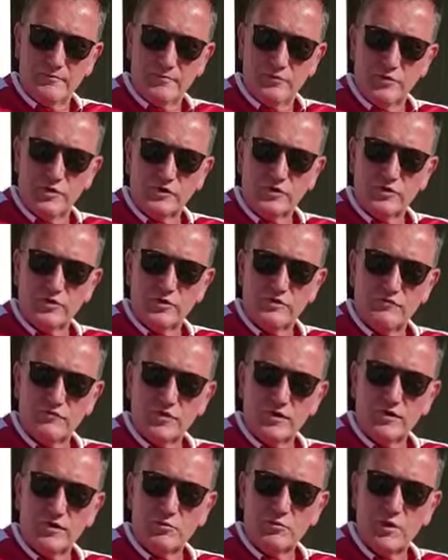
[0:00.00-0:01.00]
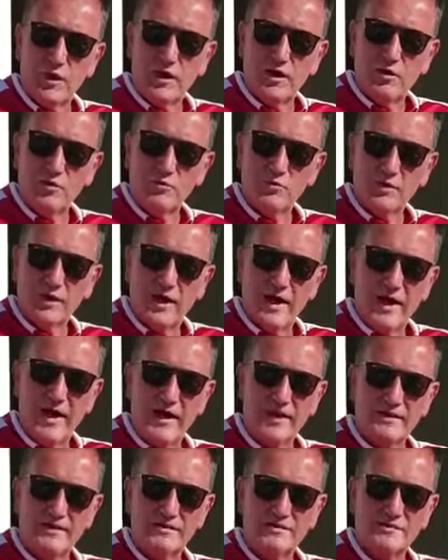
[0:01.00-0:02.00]
We're doing really well,
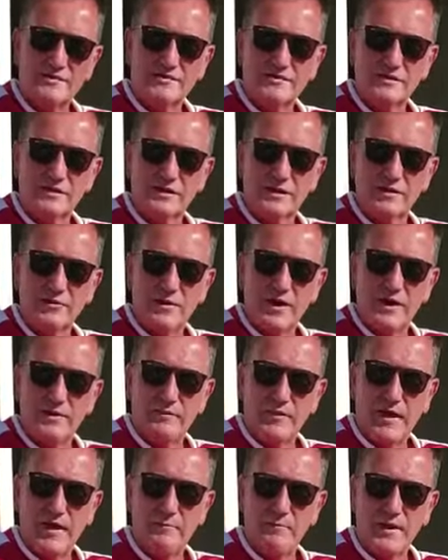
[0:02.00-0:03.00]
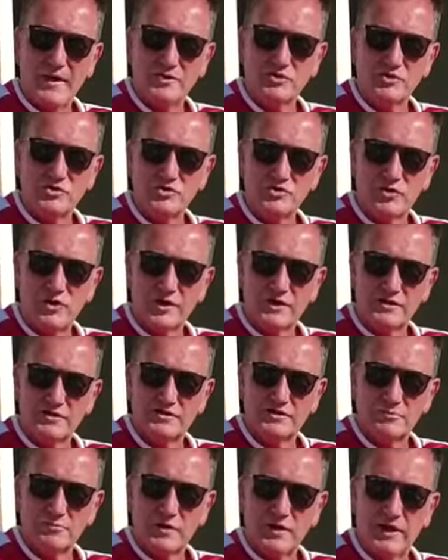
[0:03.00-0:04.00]
and our main strikers
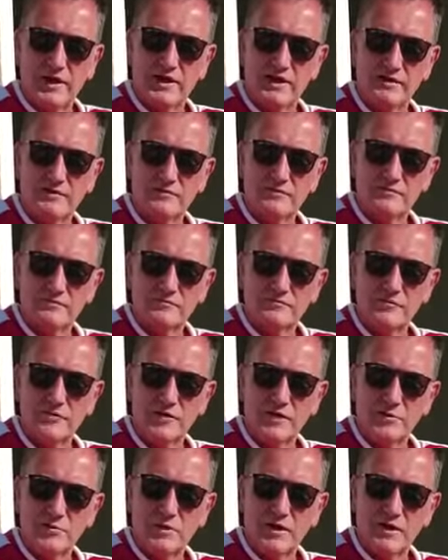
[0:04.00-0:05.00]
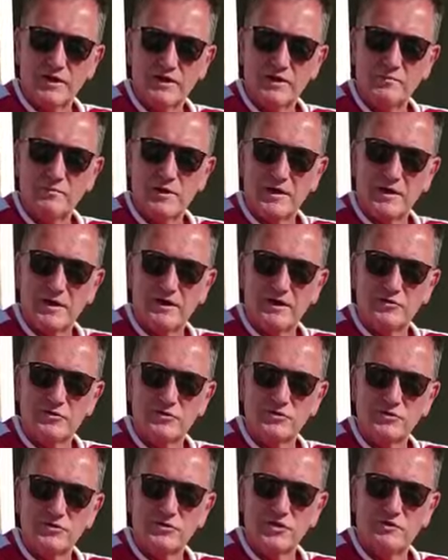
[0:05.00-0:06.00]
are playing really well at the minute. They're
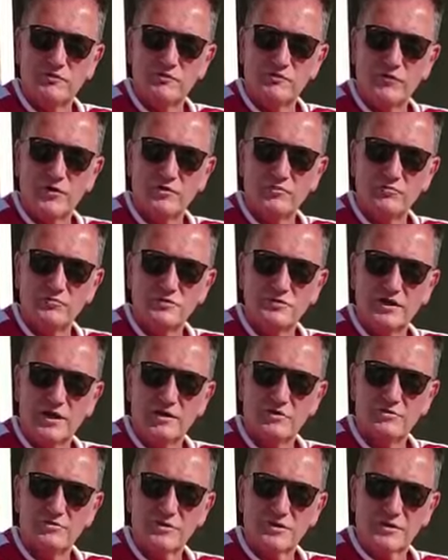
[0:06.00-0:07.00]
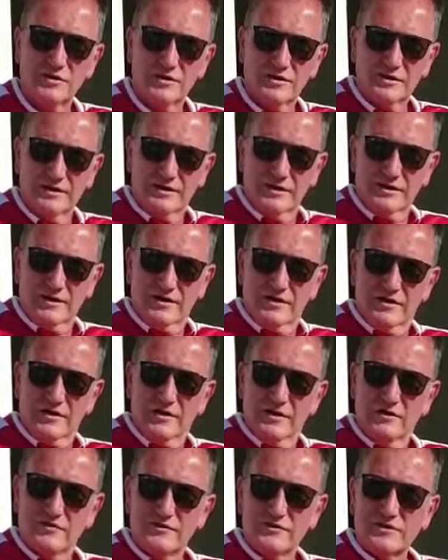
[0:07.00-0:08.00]
on top form, so
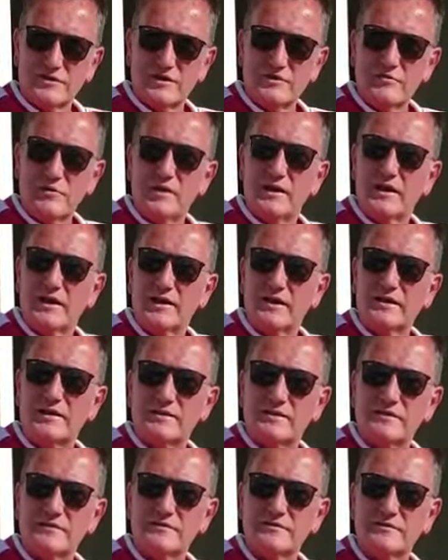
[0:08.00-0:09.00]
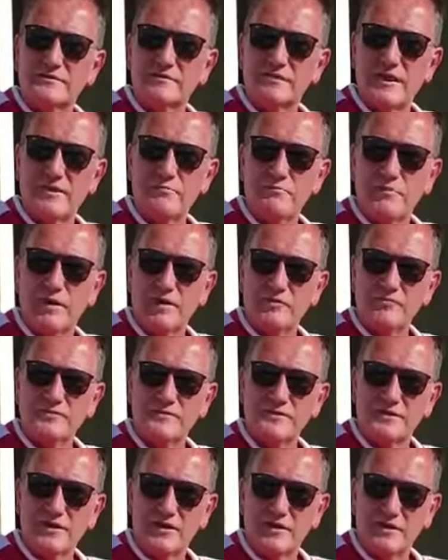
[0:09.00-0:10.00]
obviously we need them both
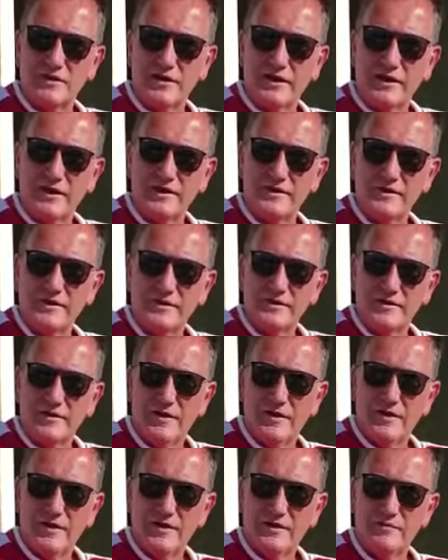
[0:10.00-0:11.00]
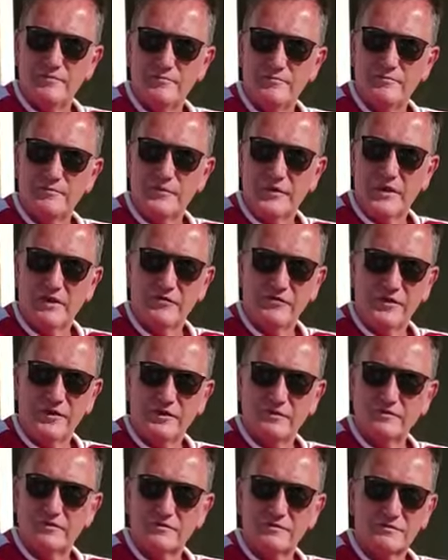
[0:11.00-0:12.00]
starting. I
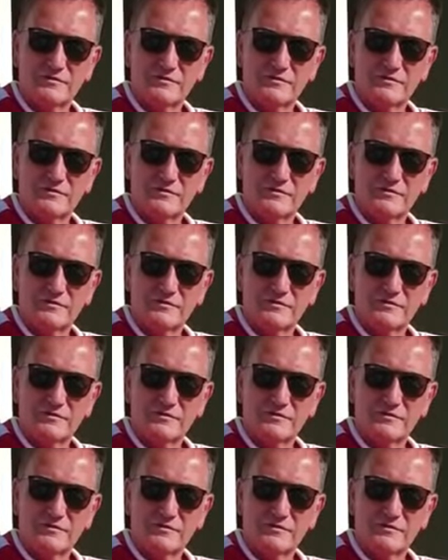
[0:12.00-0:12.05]
think